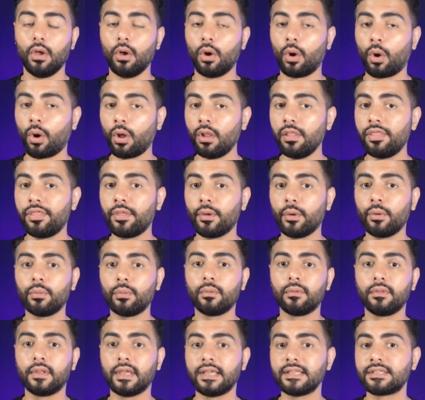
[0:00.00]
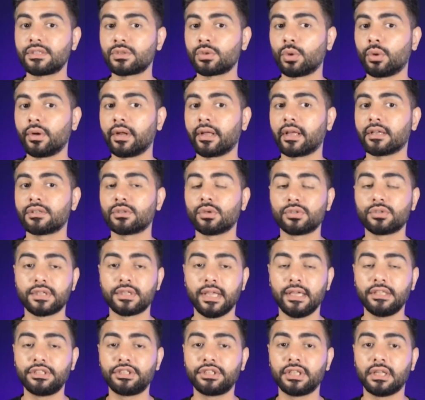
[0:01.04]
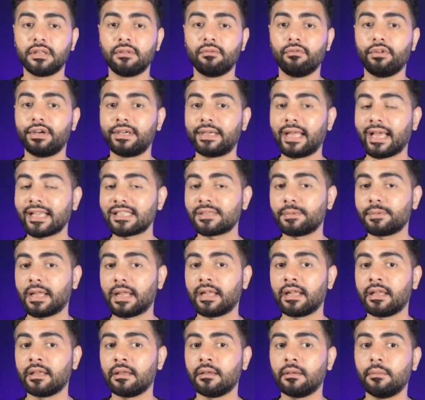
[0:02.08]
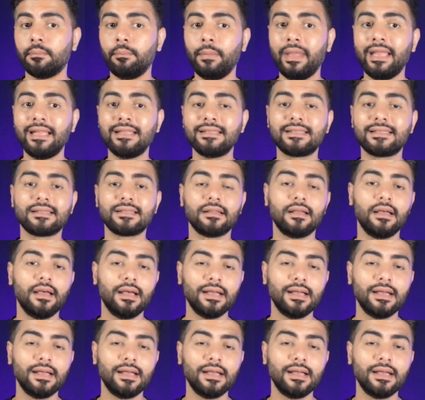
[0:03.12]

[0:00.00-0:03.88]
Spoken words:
Although the historic association with tax planning means